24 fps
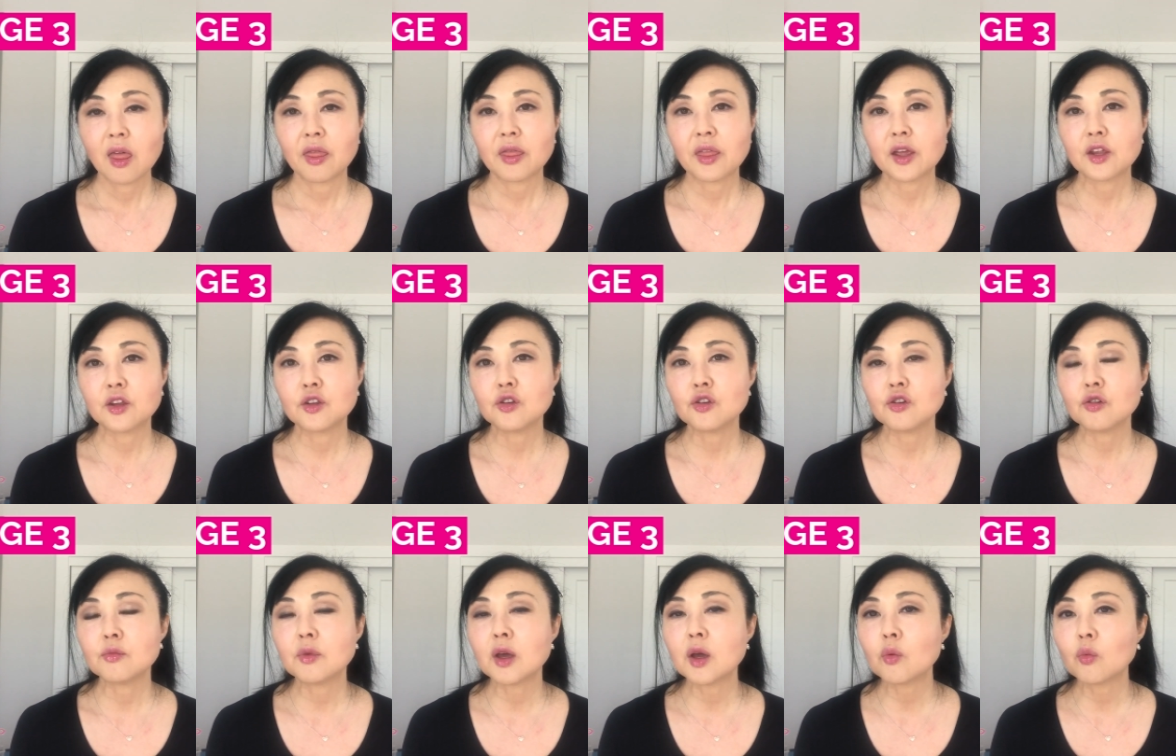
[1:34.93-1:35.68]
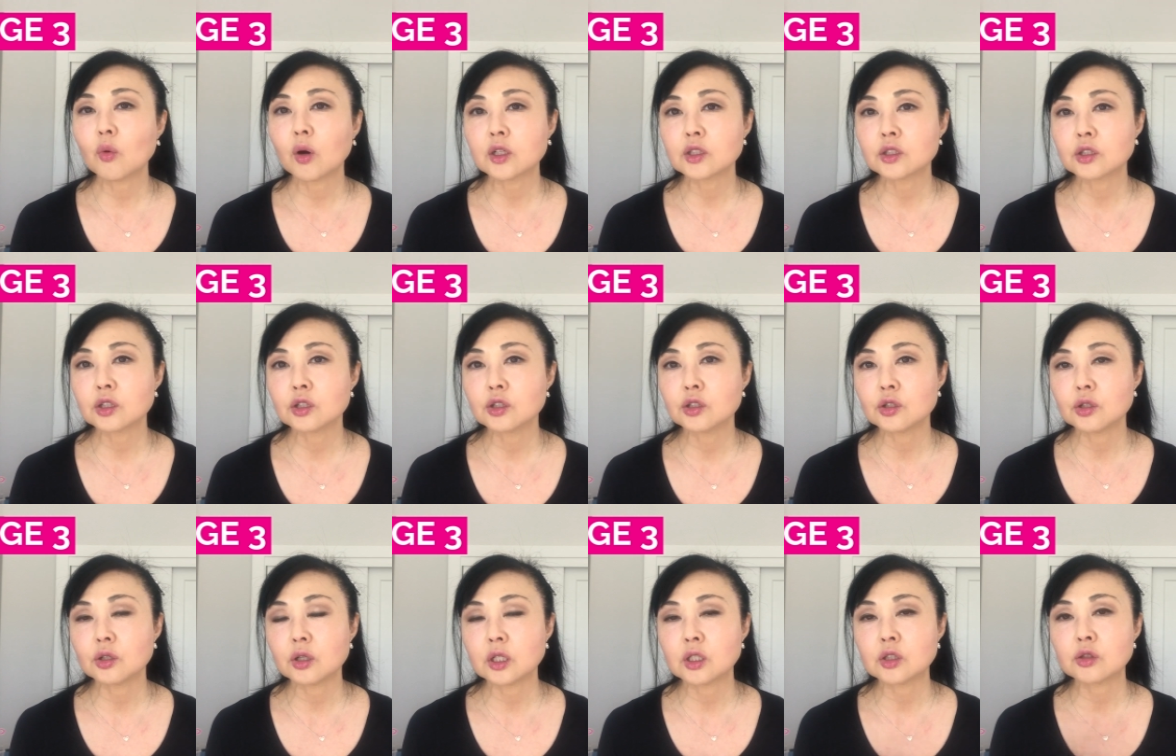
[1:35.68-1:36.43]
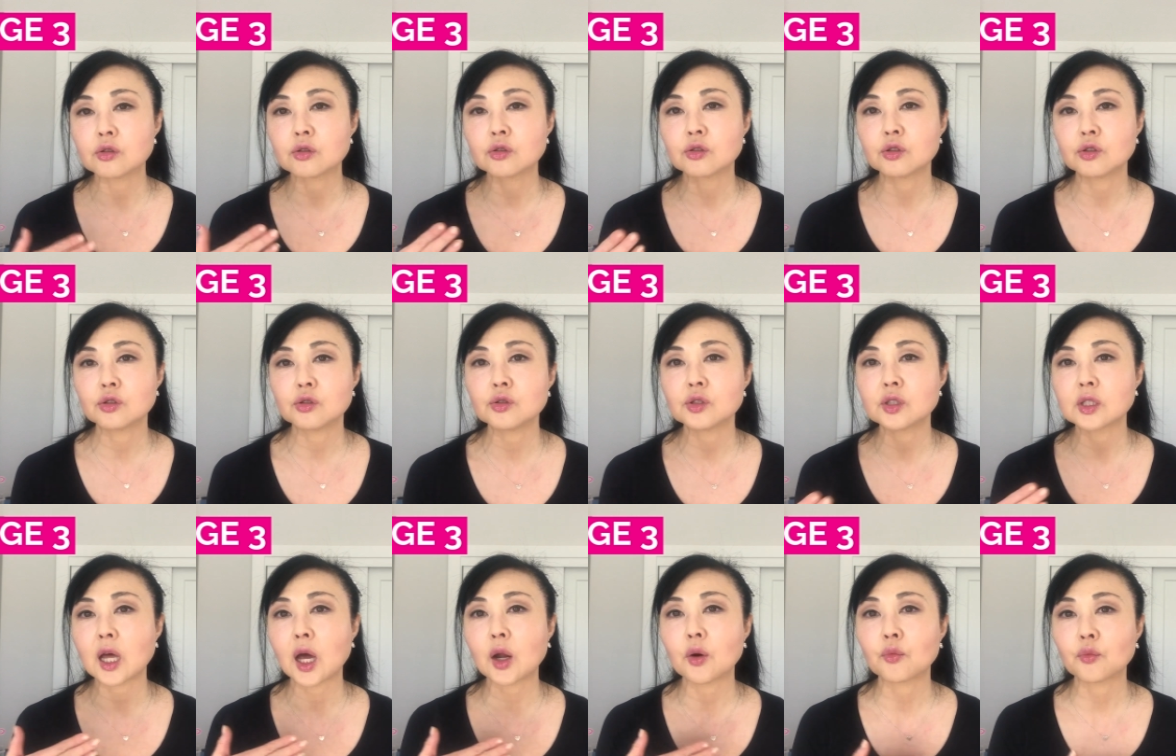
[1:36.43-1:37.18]
then you may want to
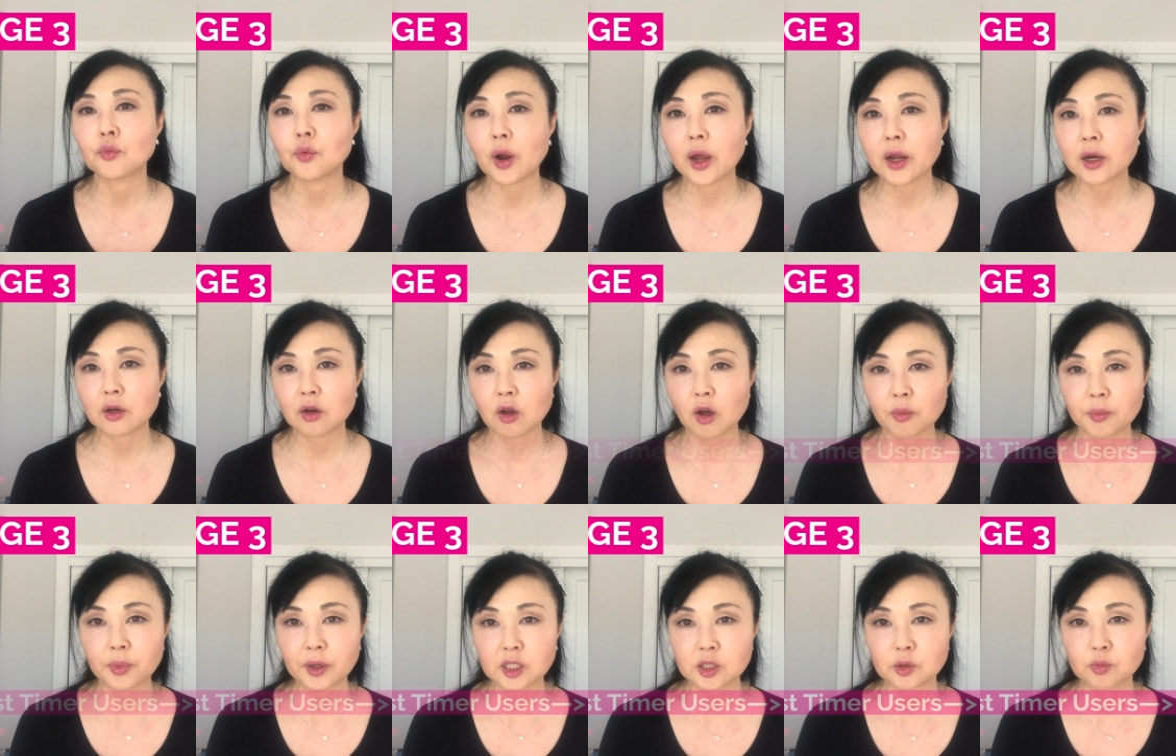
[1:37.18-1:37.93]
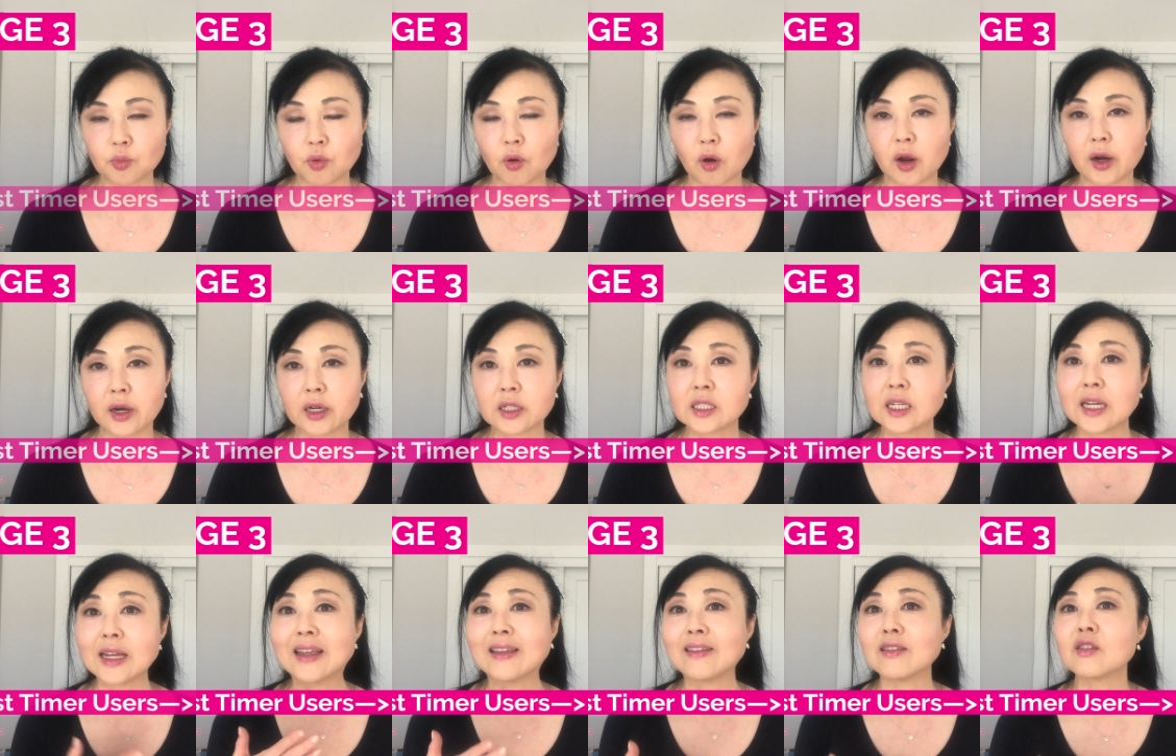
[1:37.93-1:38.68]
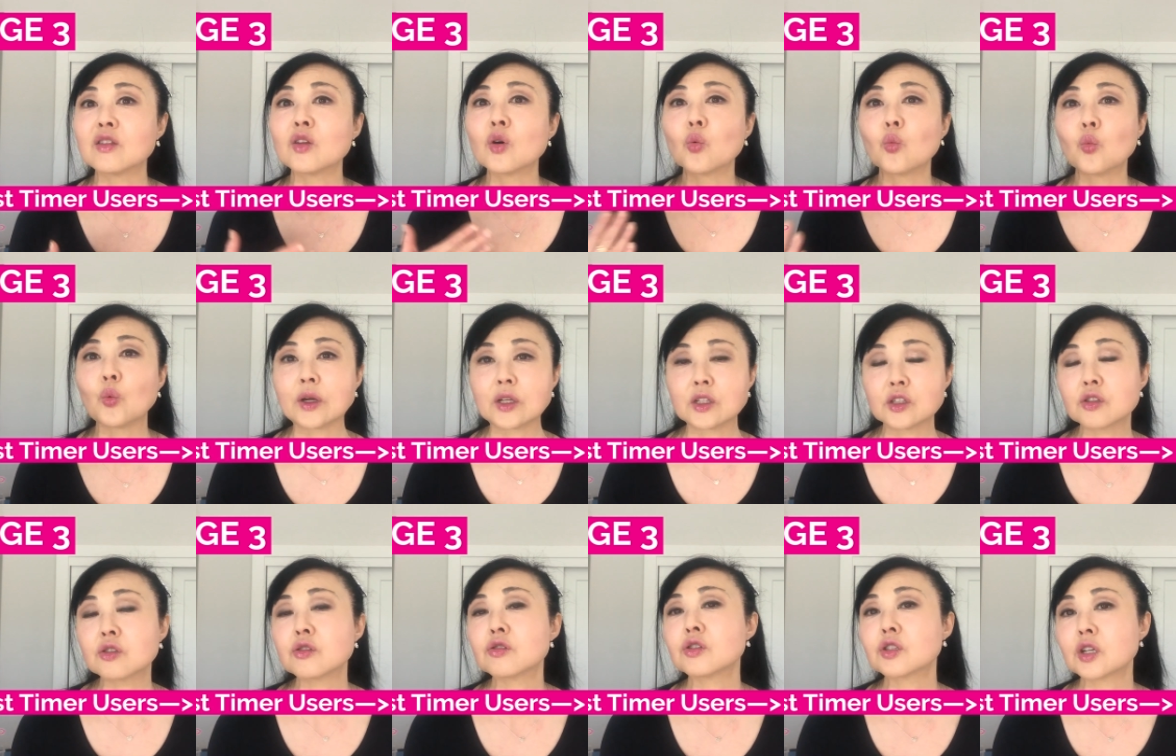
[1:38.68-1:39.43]
introduce that retinol based product in the
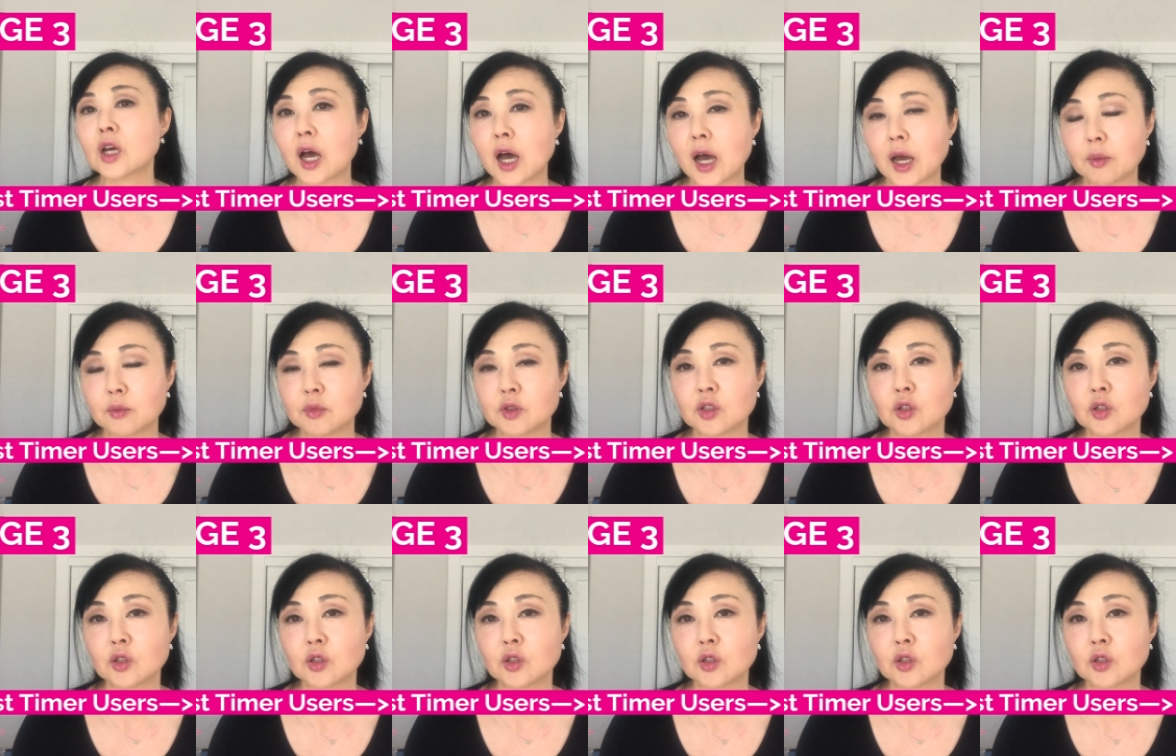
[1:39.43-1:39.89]
winter time.